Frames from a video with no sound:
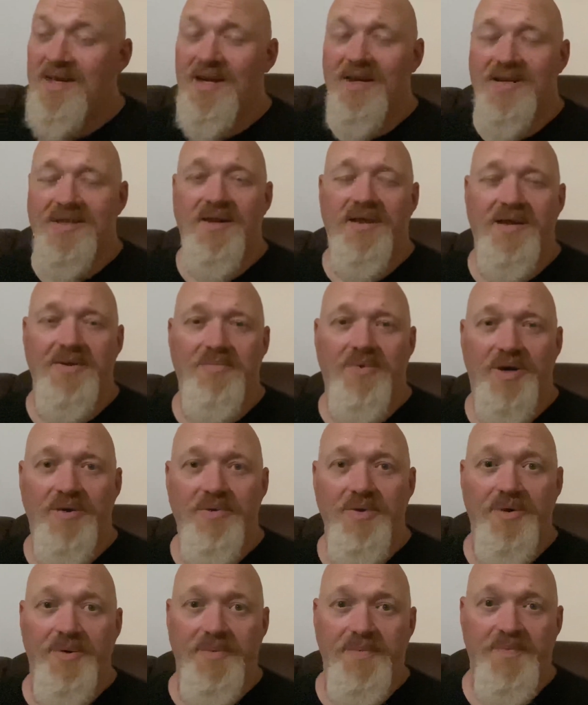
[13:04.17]
I tidied my
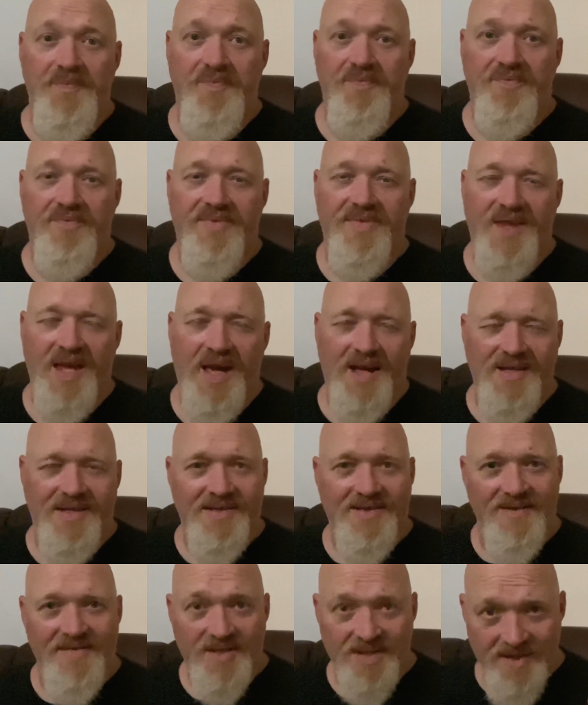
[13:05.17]
room,
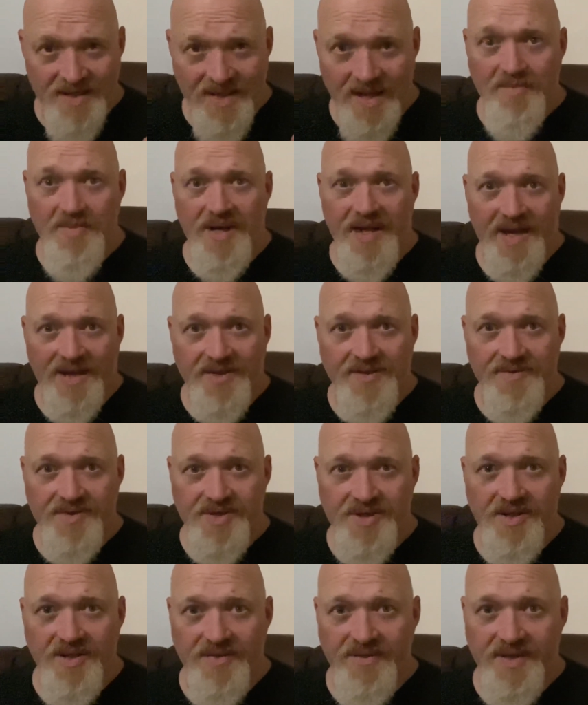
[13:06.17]
that's to them an act of
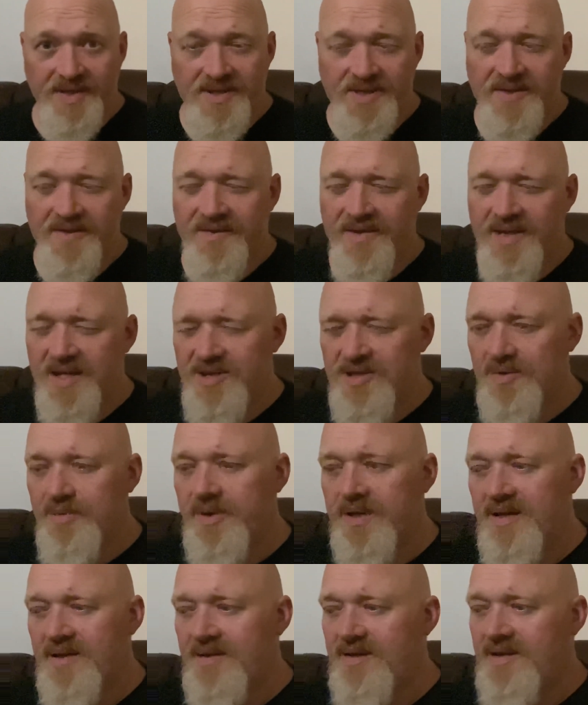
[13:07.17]
service. If they're
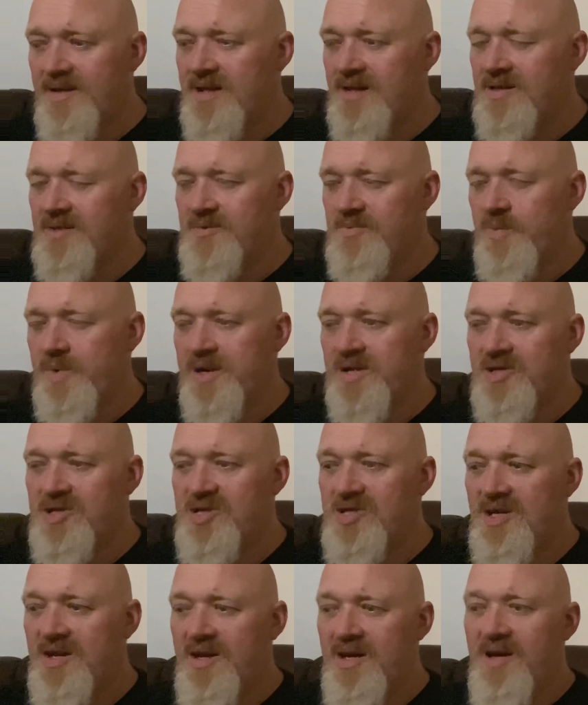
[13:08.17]
doing things which
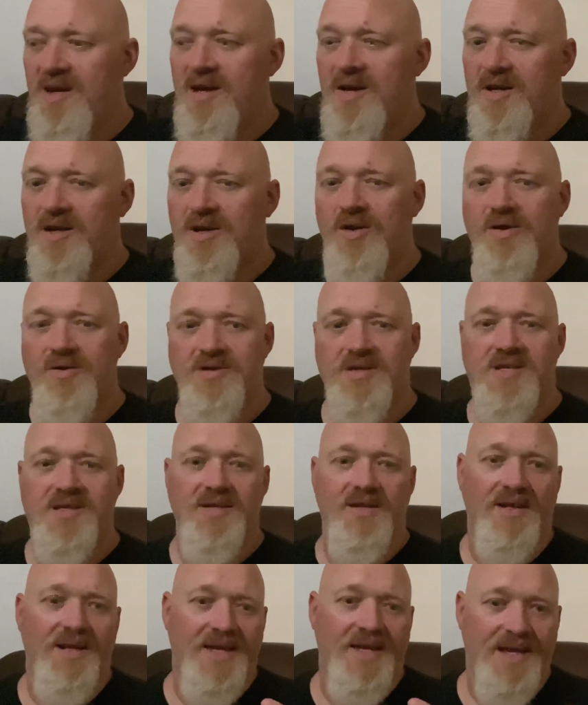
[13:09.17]
are
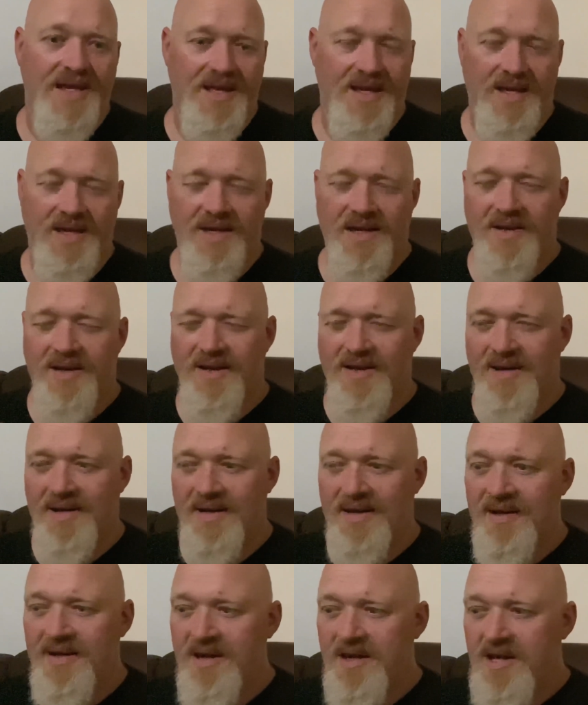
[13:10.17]
constantly
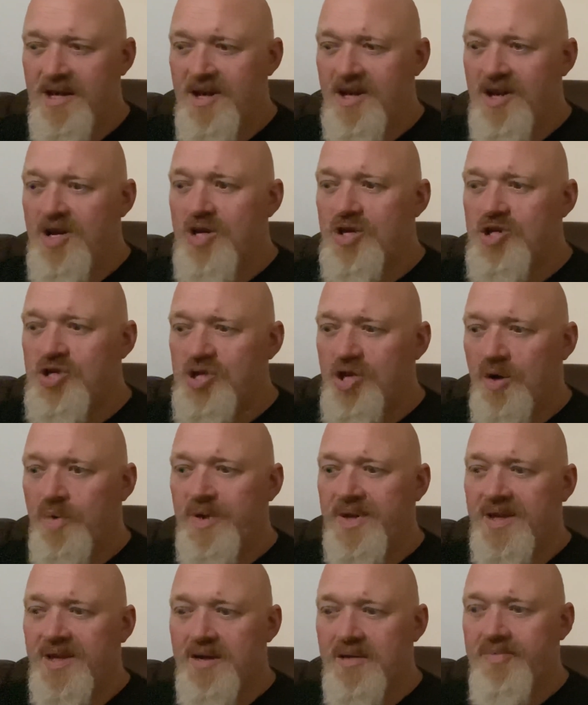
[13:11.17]

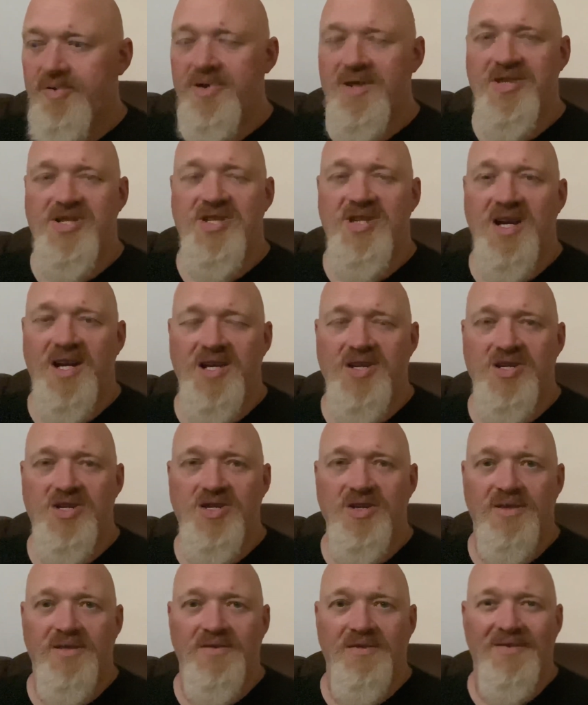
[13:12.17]
showing their
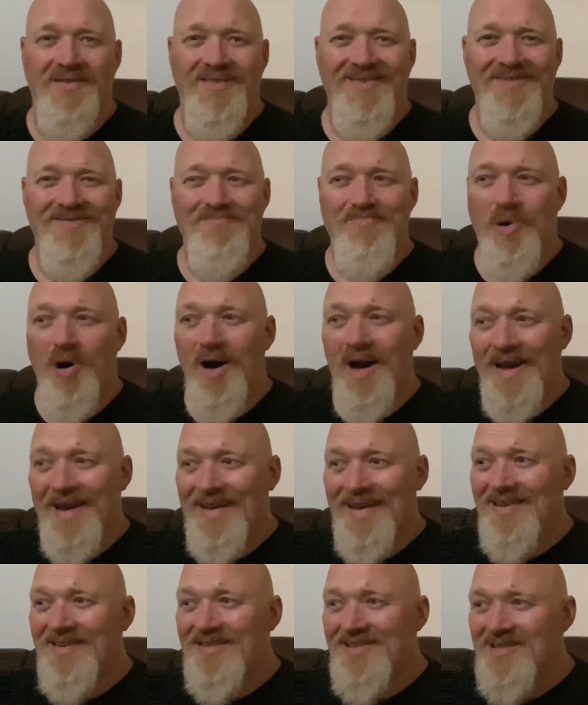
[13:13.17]
appreciation by
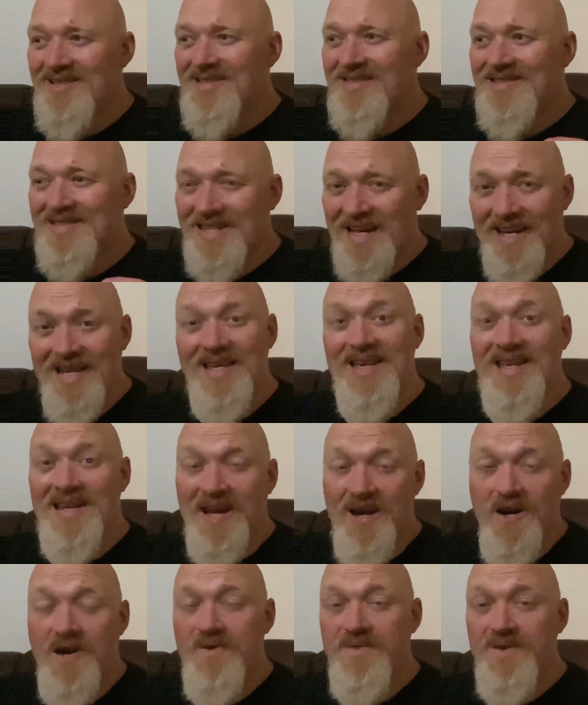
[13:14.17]
just taking
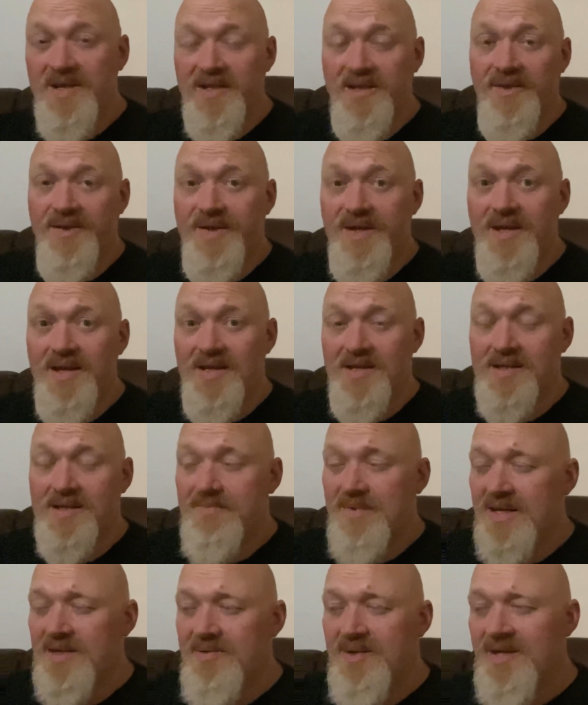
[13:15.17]
care of the little things,
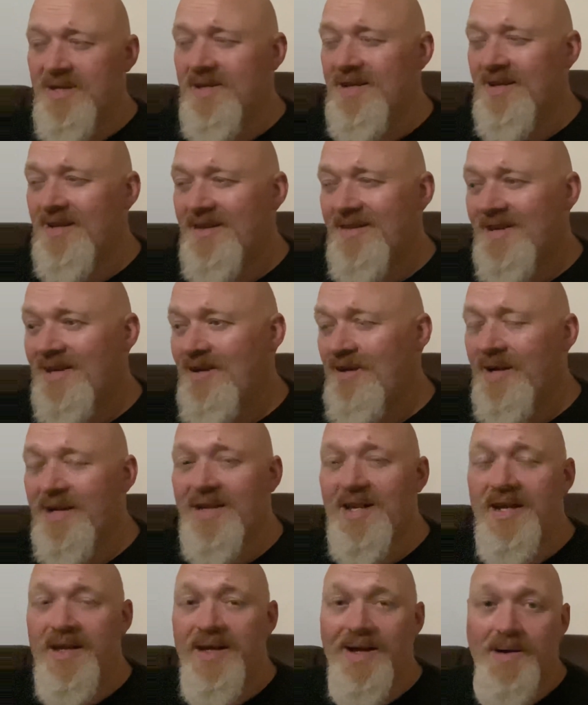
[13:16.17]
maybe they like
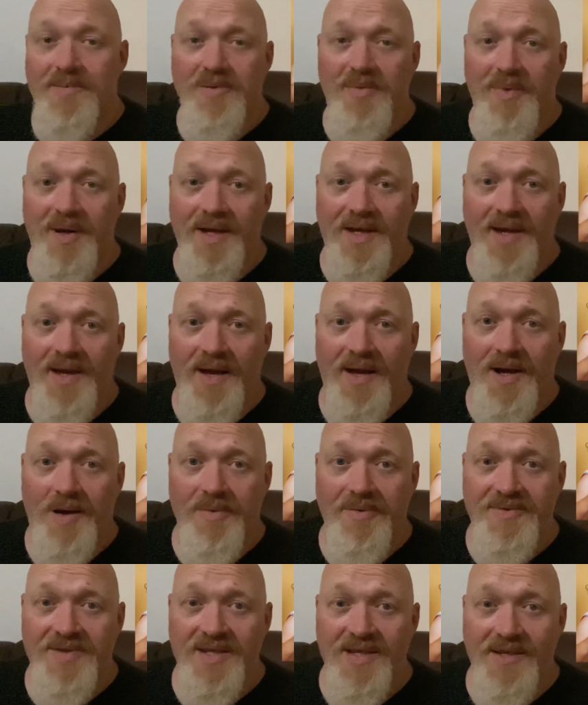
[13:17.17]
getting up and making a cup
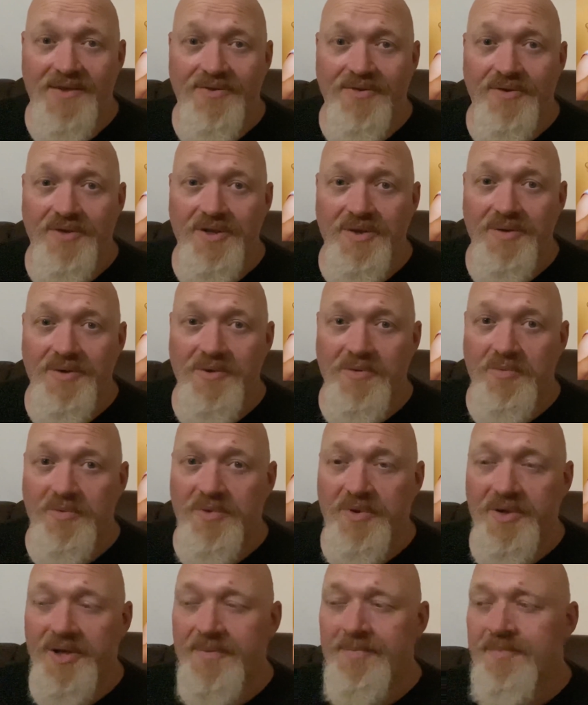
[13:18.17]
of tea for you in the
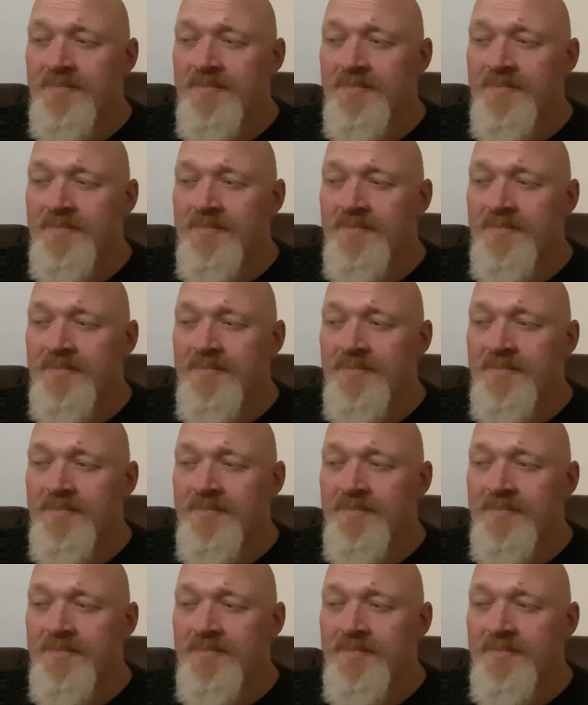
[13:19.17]
morning.